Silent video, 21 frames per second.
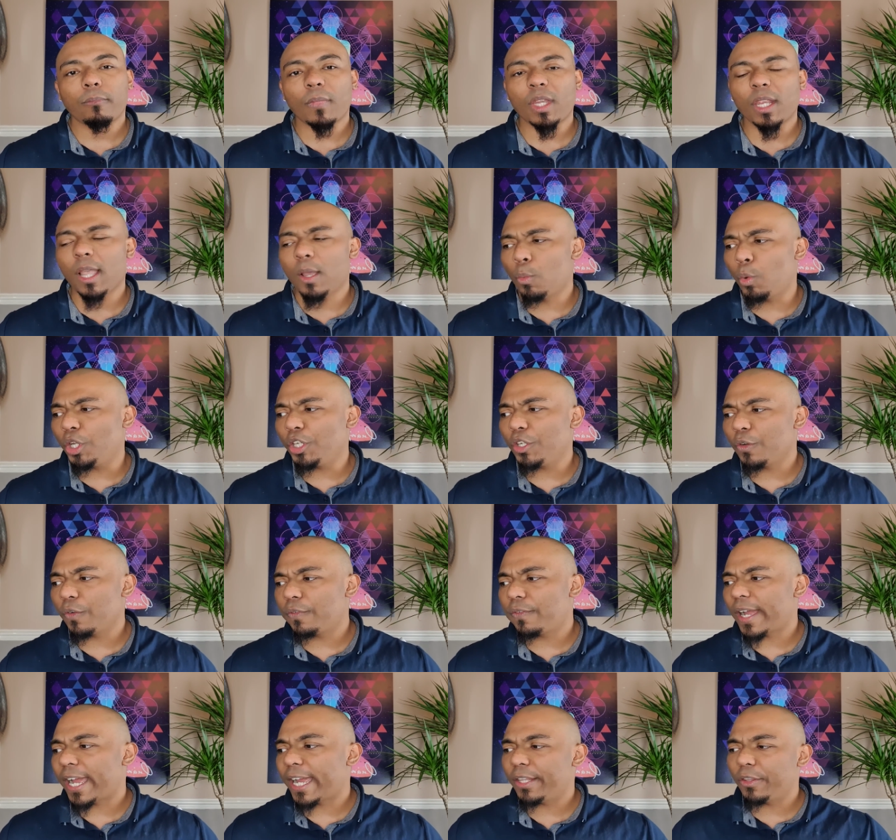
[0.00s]
and what you'll
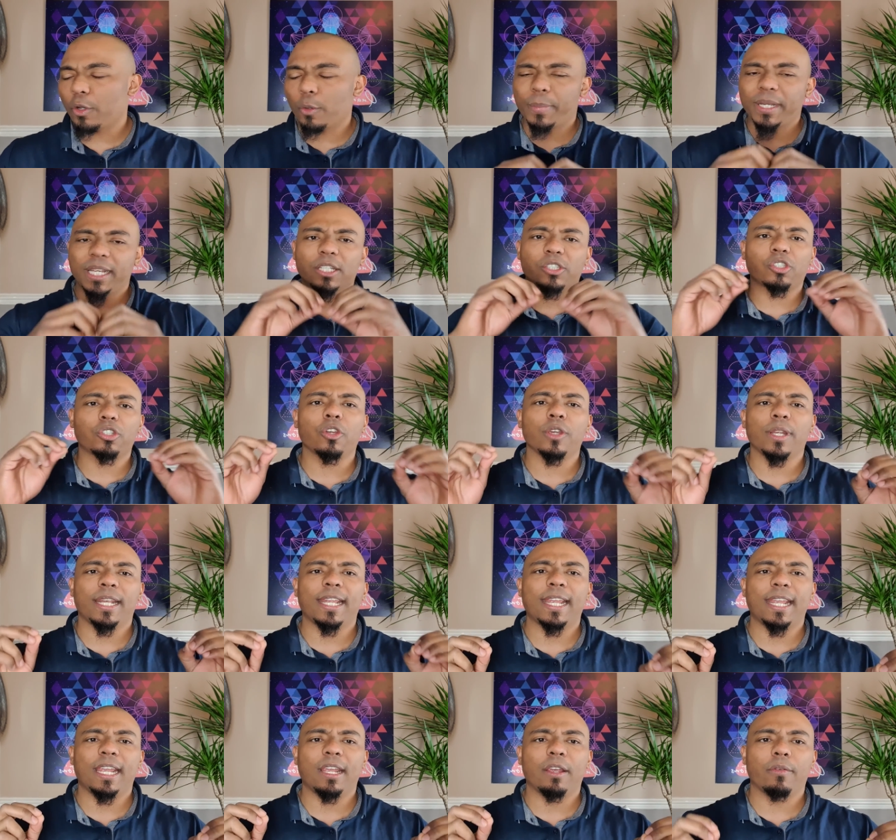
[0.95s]
find, there'll be a certain
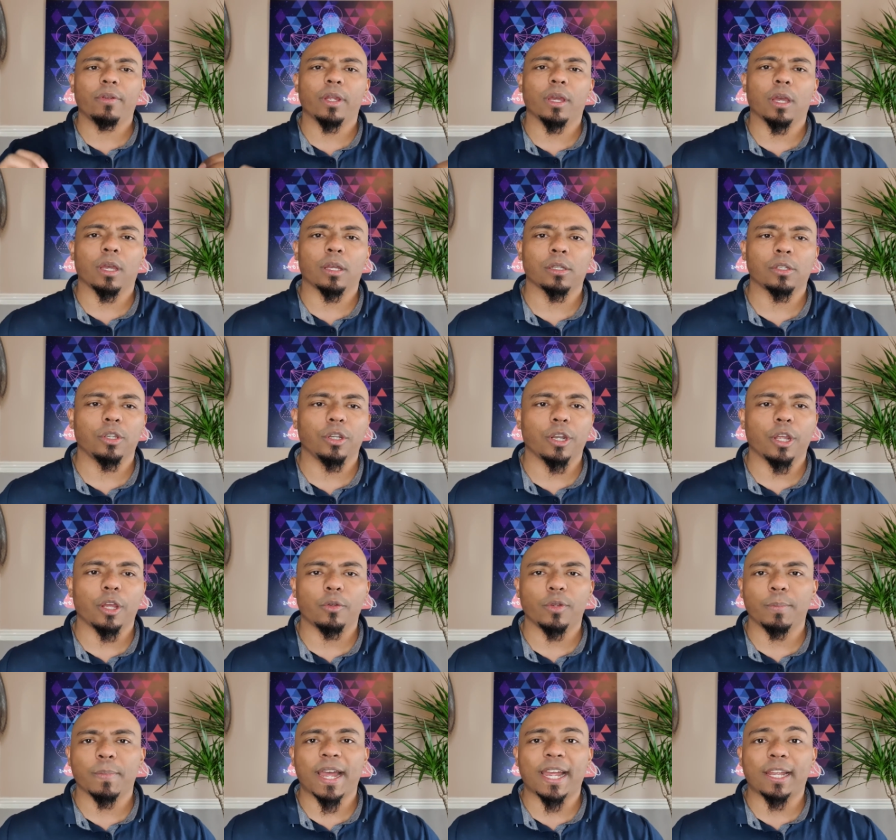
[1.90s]
area,
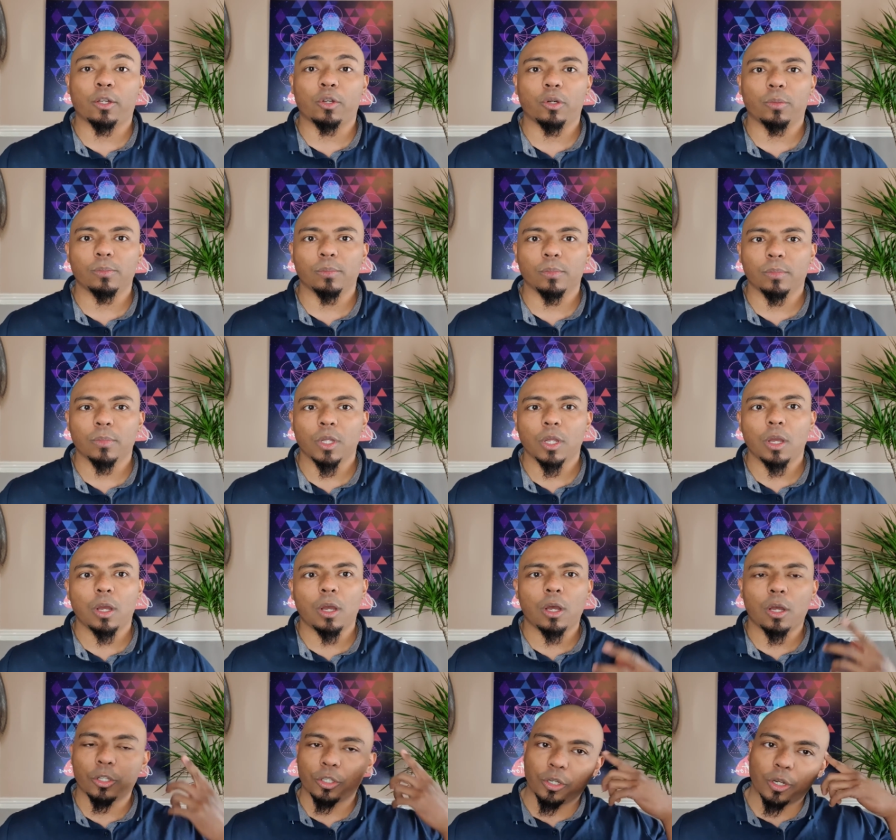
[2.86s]
it might come,
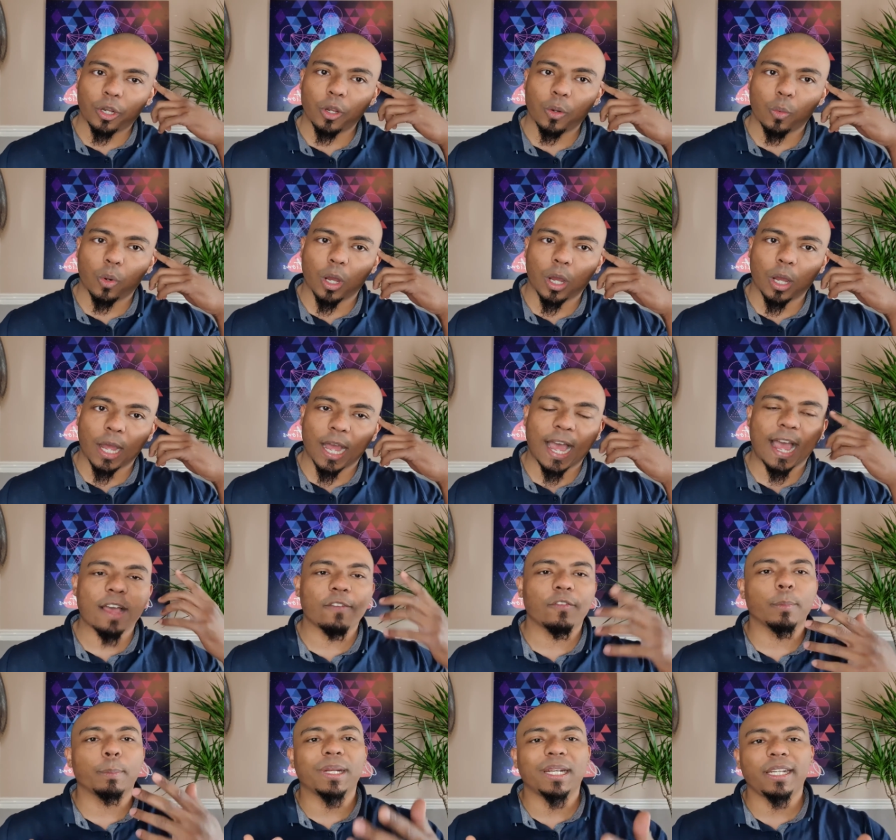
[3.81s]
oh, you know what? I have
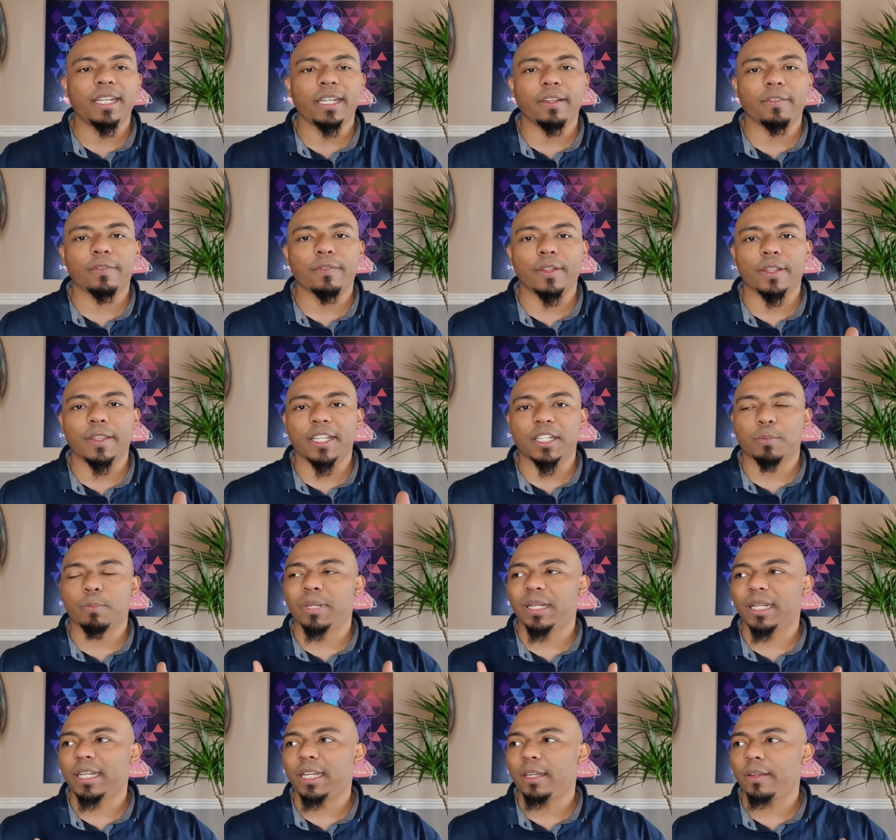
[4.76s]
a belief, and this
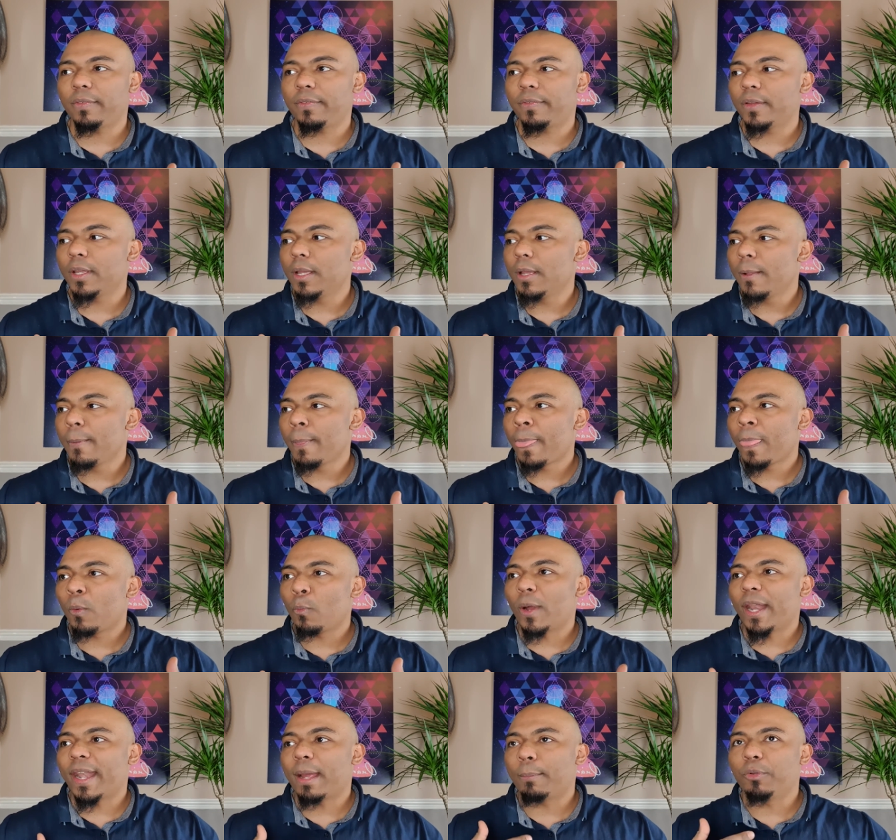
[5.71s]
belief,
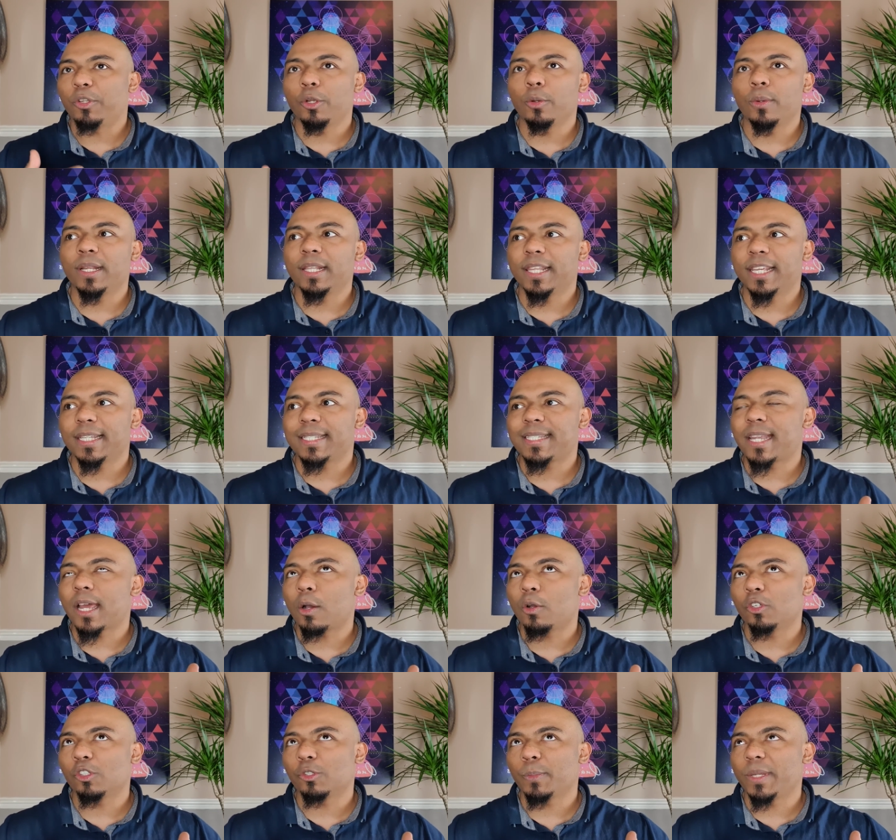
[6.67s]
when I'm doing this,
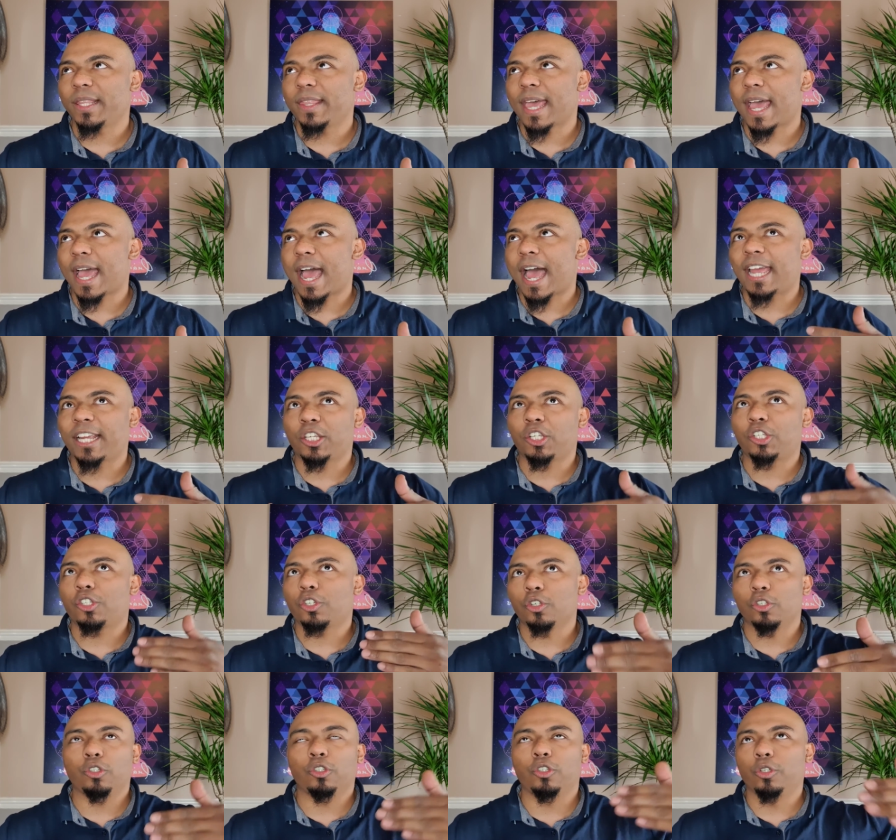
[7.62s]
tells me that I
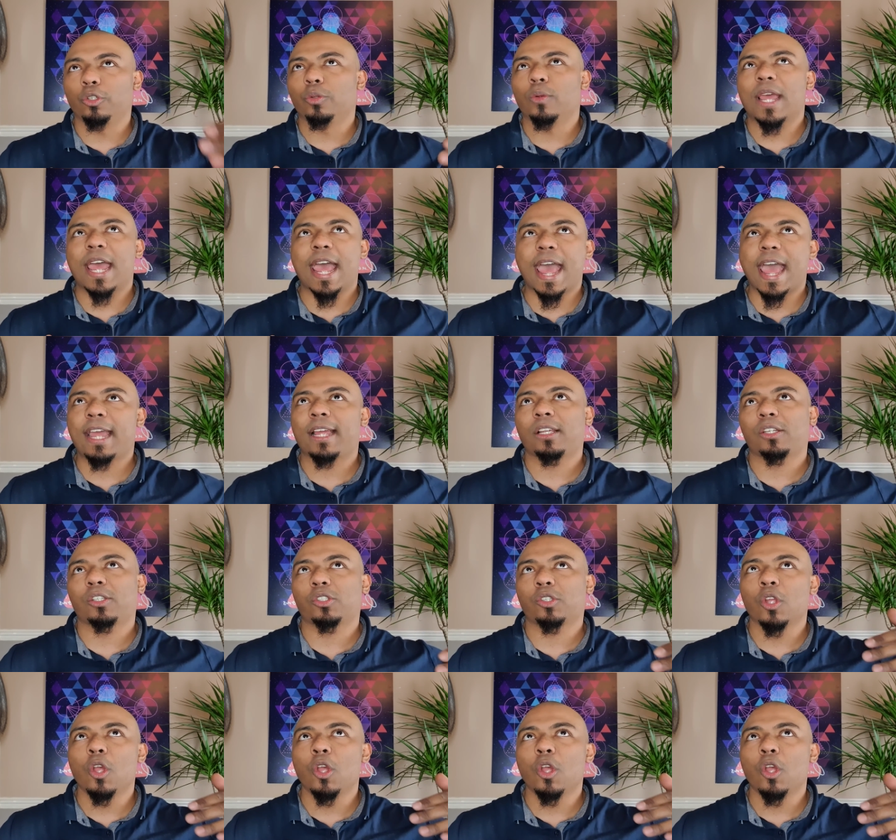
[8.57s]
should do X,